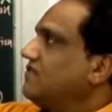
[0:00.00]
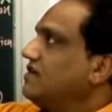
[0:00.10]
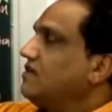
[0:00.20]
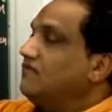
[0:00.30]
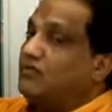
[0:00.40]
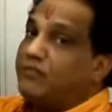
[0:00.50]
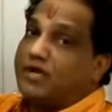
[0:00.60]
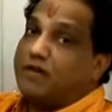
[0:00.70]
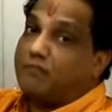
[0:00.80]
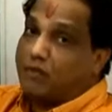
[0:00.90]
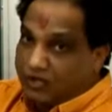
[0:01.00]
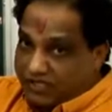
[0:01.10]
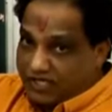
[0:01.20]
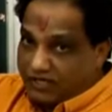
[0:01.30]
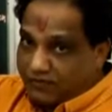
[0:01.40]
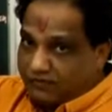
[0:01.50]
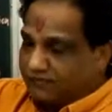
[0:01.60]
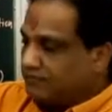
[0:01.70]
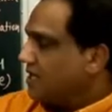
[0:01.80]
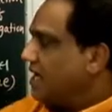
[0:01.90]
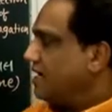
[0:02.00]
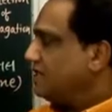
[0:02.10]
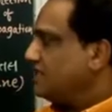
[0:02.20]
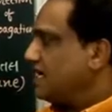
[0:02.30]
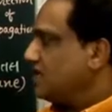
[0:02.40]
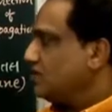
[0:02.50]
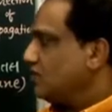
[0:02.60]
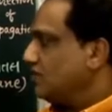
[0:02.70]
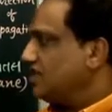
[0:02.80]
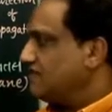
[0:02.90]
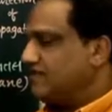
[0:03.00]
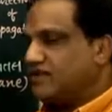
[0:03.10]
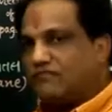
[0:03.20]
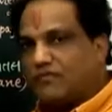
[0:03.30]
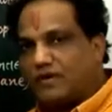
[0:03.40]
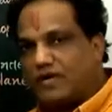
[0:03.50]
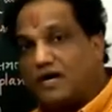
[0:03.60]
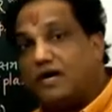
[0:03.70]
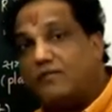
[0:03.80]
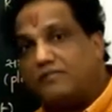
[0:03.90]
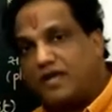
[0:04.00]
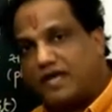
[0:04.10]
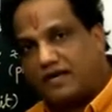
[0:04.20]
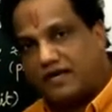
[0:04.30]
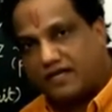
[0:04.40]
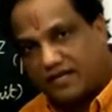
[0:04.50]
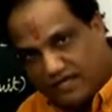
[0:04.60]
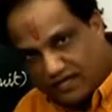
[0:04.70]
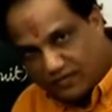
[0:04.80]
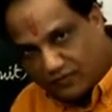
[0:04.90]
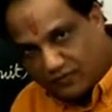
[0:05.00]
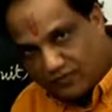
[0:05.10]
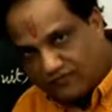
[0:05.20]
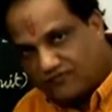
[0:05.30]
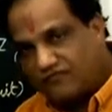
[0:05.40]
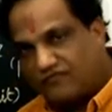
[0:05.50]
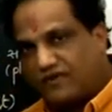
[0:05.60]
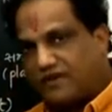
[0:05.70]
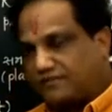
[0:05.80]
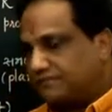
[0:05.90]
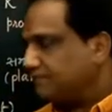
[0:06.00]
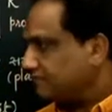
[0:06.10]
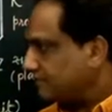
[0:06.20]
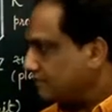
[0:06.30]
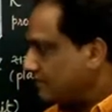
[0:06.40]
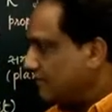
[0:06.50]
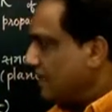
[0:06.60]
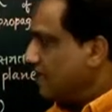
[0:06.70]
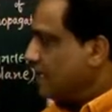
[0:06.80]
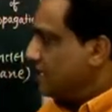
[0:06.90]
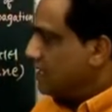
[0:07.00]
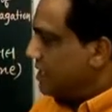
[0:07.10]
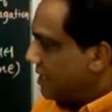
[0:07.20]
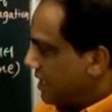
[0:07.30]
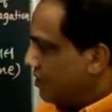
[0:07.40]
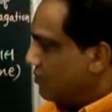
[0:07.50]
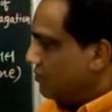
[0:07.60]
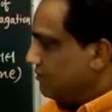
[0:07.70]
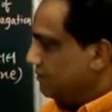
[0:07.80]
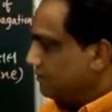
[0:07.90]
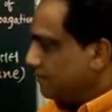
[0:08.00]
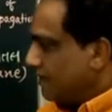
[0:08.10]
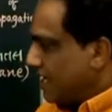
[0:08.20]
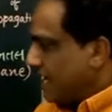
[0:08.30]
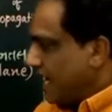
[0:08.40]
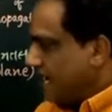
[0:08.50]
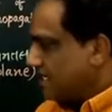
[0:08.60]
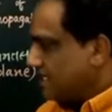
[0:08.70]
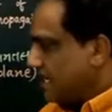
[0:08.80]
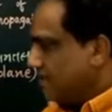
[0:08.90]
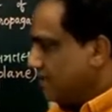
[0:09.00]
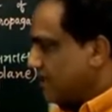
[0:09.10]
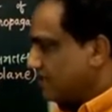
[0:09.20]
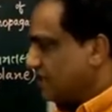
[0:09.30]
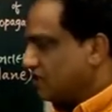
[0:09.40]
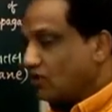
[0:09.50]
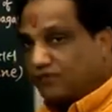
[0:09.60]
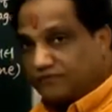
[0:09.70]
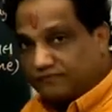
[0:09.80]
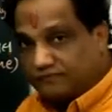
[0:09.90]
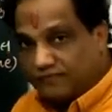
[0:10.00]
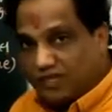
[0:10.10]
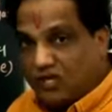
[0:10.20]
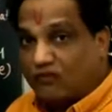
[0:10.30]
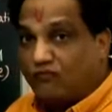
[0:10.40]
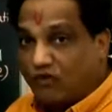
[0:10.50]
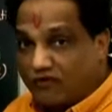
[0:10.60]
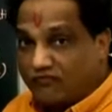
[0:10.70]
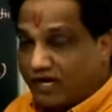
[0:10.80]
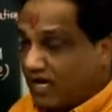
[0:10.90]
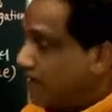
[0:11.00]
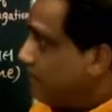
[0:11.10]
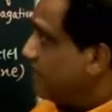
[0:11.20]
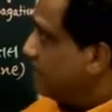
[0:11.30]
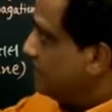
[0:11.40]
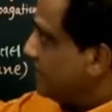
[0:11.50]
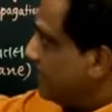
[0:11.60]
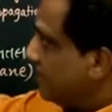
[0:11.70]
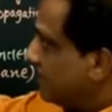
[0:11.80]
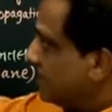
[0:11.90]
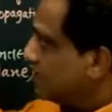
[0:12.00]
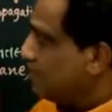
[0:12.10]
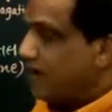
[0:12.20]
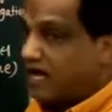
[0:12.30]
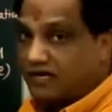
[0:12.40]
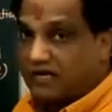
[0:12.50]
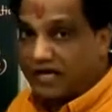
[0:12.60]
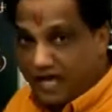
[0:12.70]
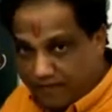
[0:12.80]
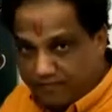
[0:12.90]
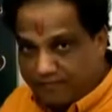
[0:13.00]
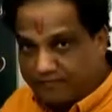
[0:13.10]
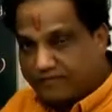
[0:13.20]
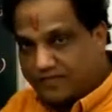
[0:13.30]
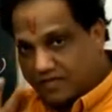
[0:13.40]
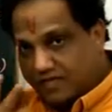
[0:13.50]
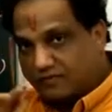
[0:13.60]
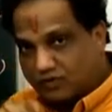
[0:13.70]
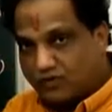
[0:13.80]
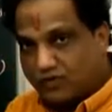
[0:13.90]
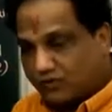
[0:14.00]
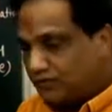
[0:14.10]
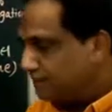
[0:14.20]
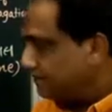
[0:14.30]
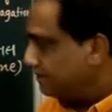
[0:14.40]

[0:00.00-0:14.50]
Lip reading: sphere would become positive and charge on this sphere would become negative. Fine. Now, as time passes on, what will happen in the spark gap? I am showing you.